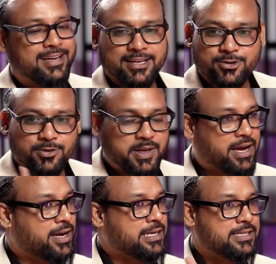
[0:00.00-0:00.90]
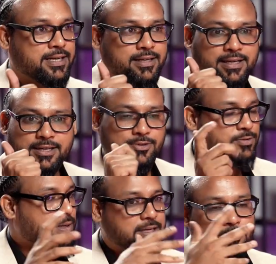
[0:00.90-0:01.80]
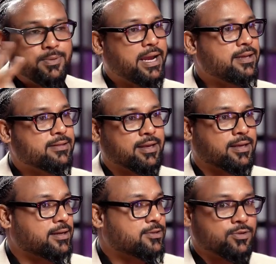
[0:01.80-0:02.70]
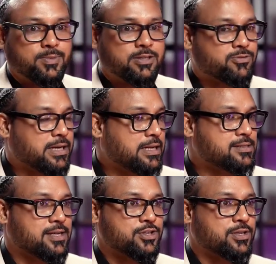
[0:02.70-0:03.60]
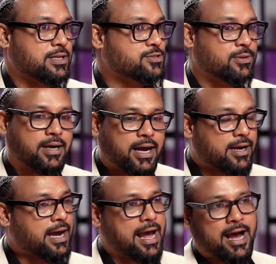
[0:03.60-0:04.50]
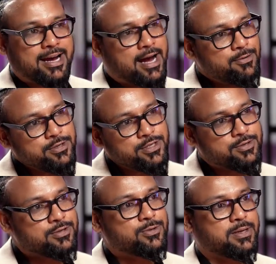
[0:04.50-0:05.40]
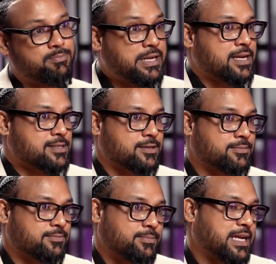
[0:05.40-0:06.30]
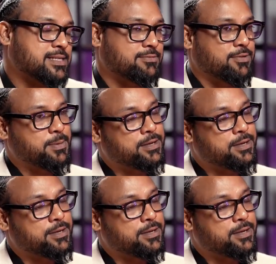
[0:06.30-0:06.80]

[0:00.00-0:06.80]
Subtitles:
It could be idea, it could be anything. It could be training session. So how do you do it being as a woman?